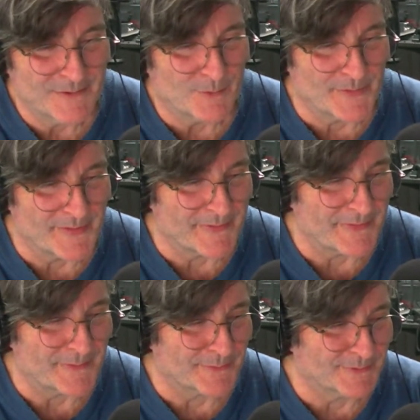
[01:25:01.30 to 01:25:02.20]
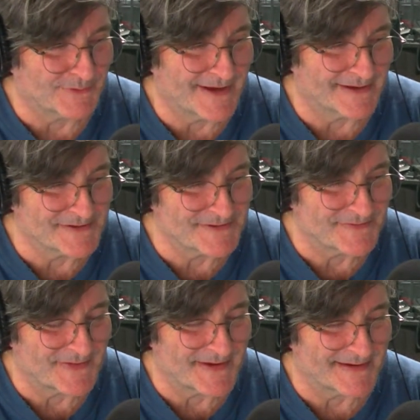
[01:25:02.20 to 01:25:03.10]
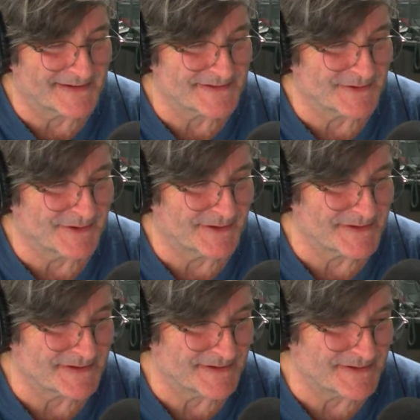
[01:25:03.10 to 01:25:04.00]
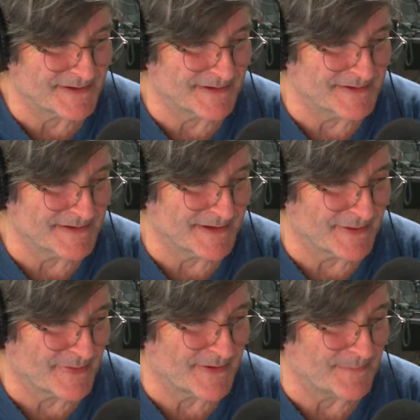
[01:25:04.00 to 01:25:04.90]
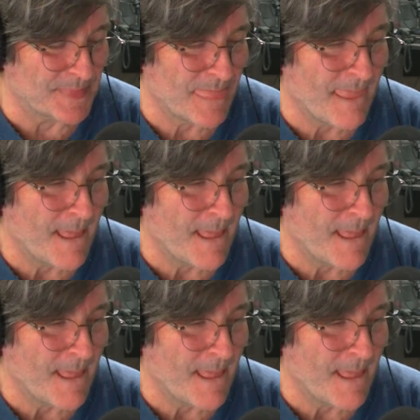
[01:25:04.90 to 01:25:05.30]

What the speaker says: whether they're the real colours of the galaxy or not is another thing.